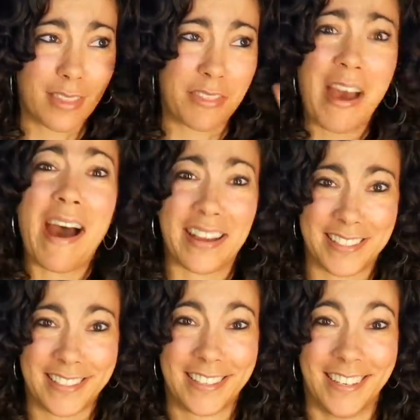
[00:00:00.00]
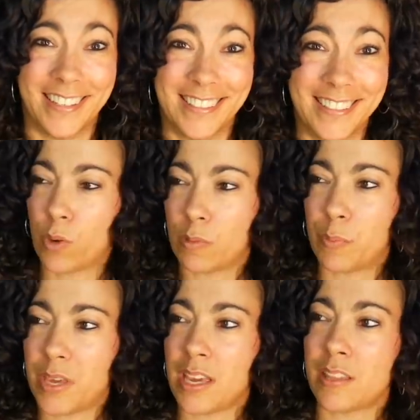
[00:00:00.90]
that. We
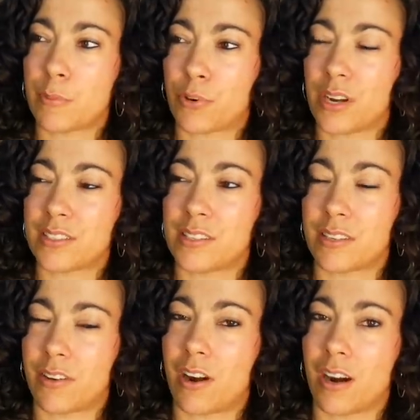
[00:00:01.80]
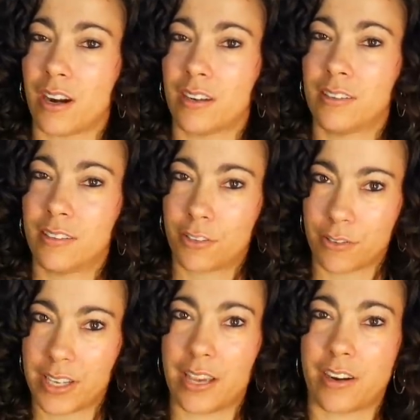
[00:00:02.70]
will be in the presence of our
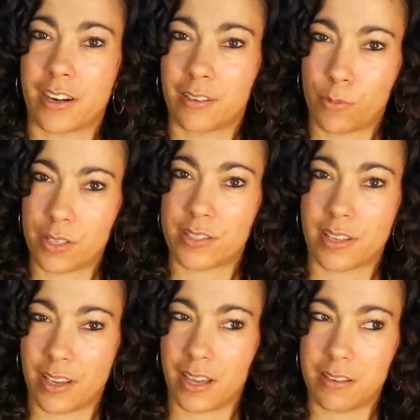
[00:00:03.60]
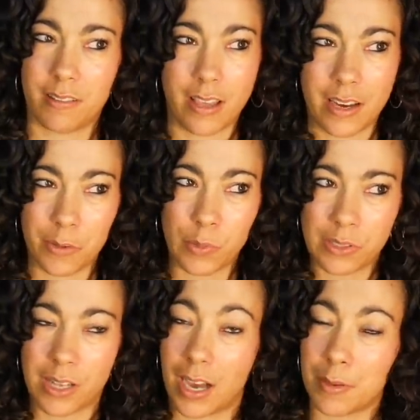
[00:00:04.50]
Creator once again, and it
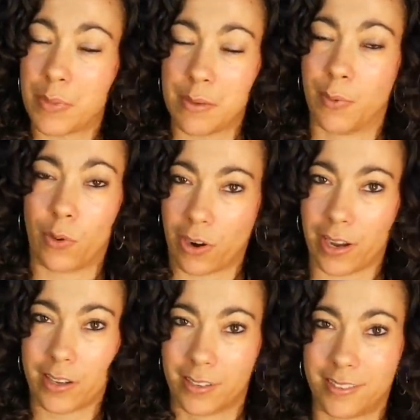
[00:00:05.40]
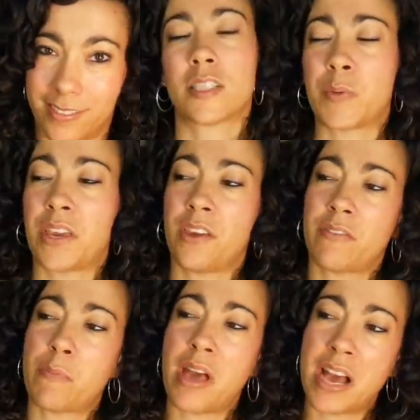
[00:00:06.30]
will not be boring. Speaking
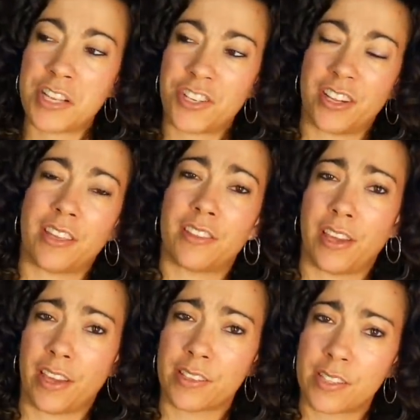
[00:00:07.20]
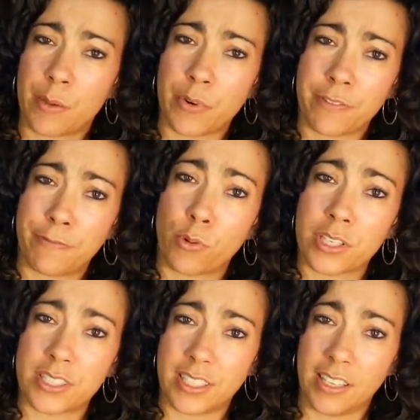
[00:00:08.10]
of imagining things, number
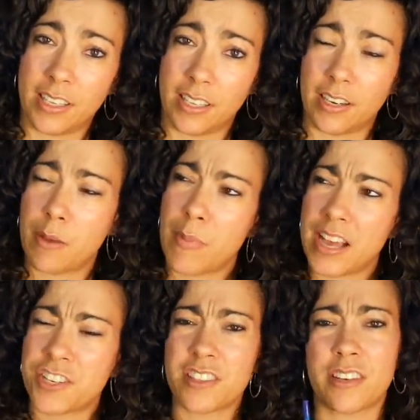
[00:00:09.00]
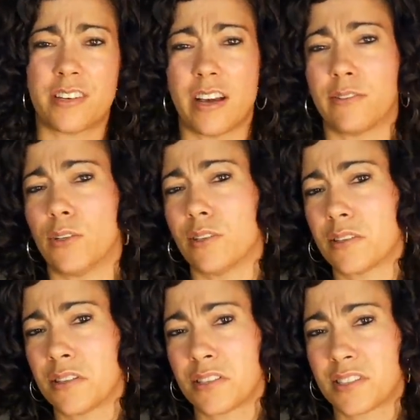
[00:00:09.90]
14, imagine the
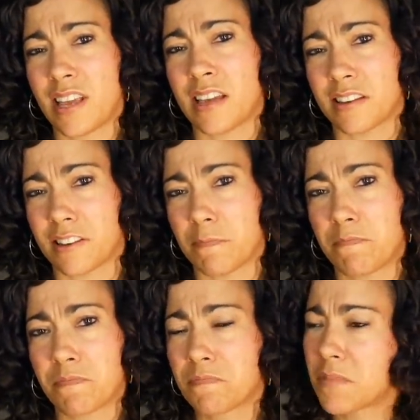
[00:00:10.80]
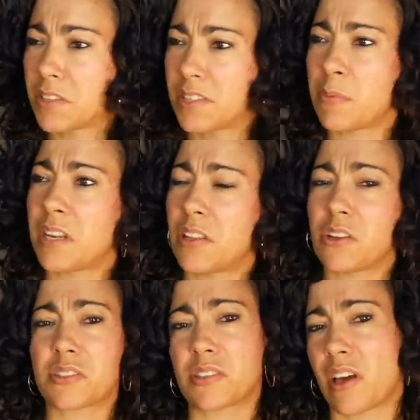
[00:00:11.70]
devil, Satan. See what he
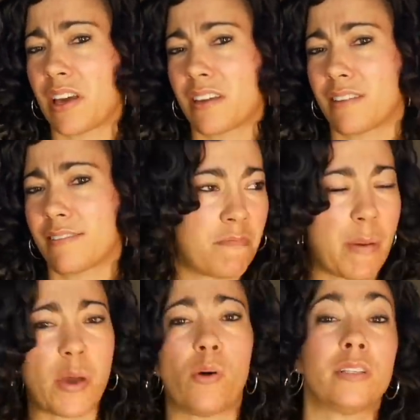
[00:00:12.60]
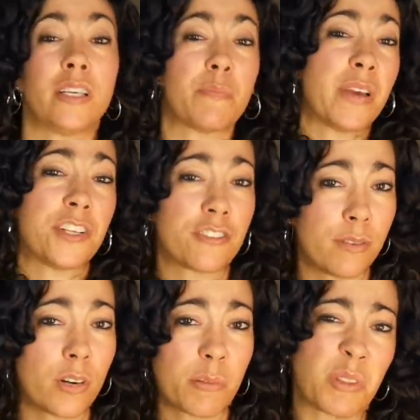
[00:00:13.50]
looks like? Maybe holding a
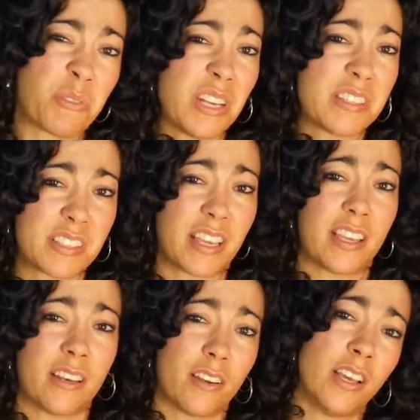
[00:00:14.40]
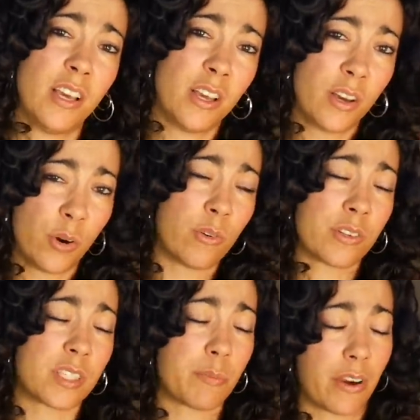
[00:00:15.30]
pitchfork with red skin,
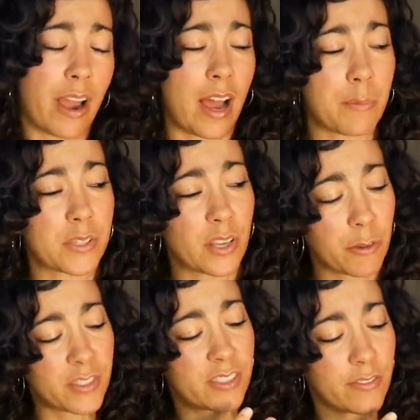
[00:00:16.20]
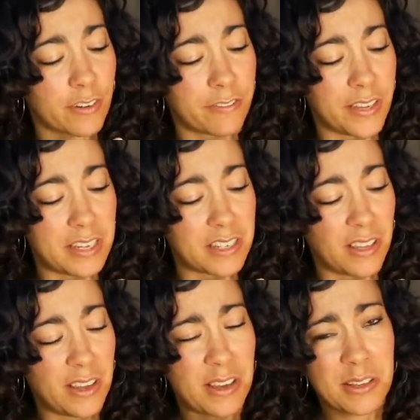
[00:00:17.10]
horns perhaps, hoofs for feet.
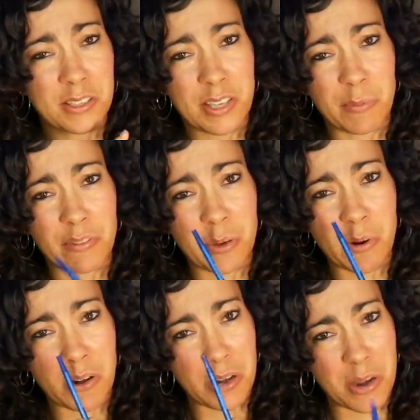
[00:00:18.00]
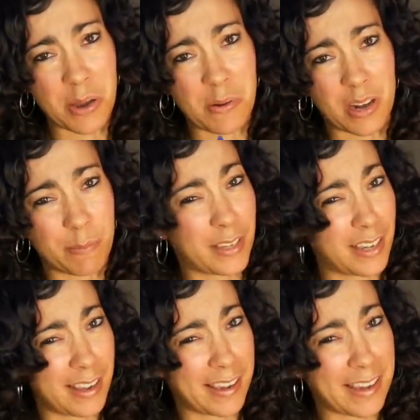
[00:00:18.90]
Some of you already know what I'm
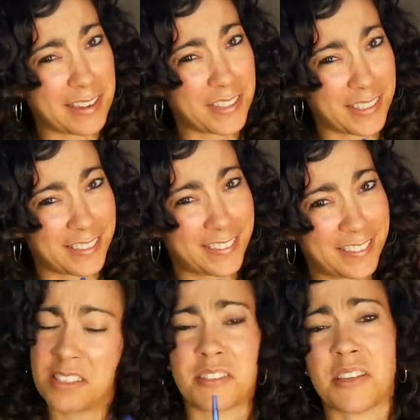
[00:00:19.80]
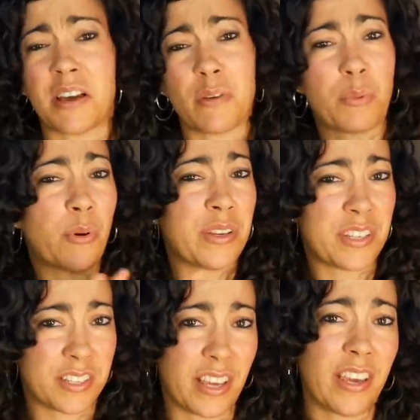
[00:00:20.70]
getting at. Does he have a
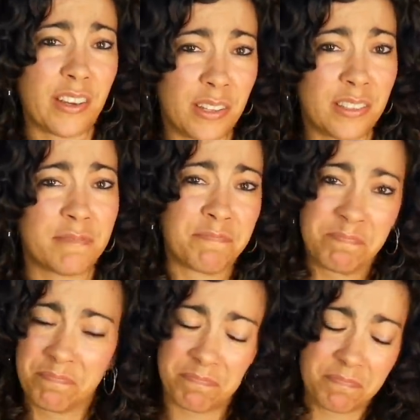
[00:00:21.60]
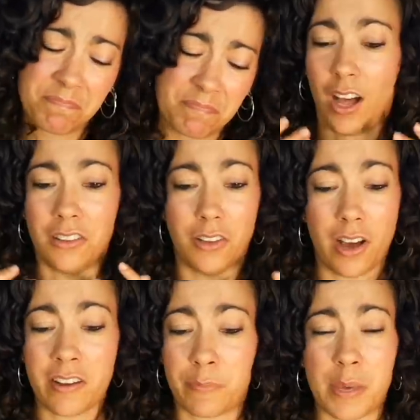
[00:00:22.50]
pointy tail? A
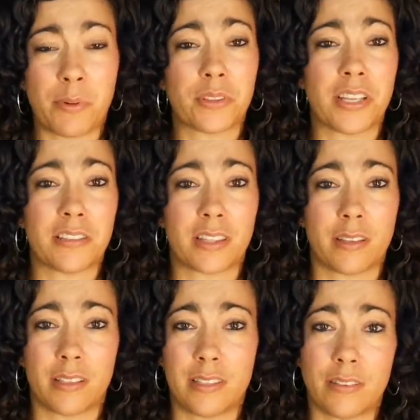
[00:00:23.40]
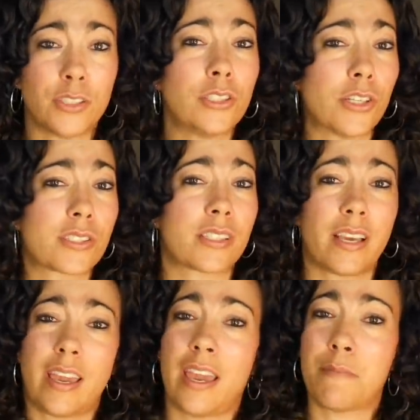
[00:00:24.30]
lot of people think that the devil looks
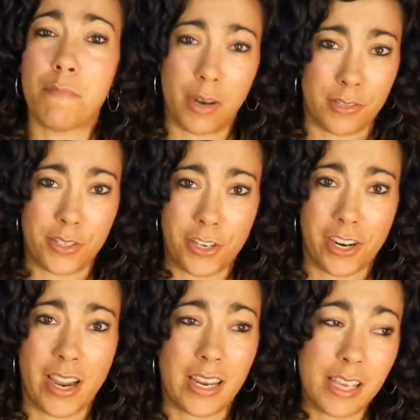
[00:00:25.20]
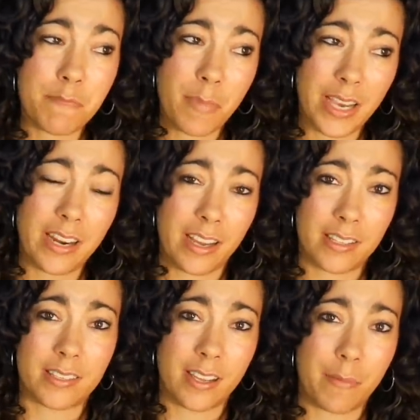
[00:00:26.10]
like a monster, and he might
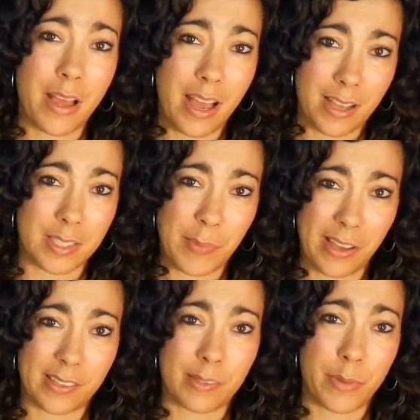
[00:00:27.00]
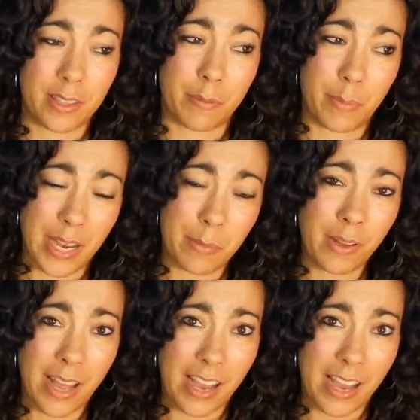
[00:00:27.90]
in some aspects, but the Bible